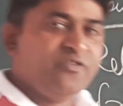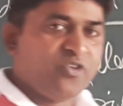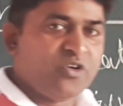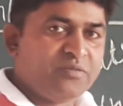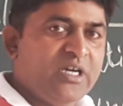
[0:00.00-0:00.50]

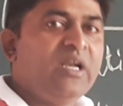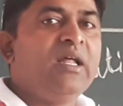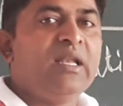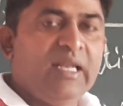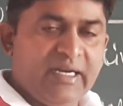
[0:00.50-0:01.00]

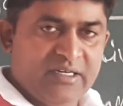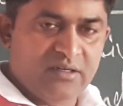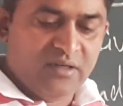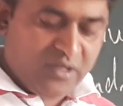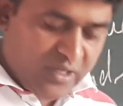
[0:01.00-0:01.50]
informal
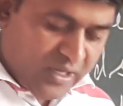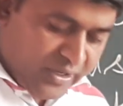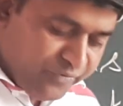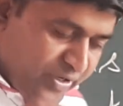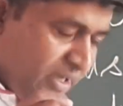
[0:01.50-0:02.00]
letter.
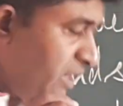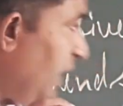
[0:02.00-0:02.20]
We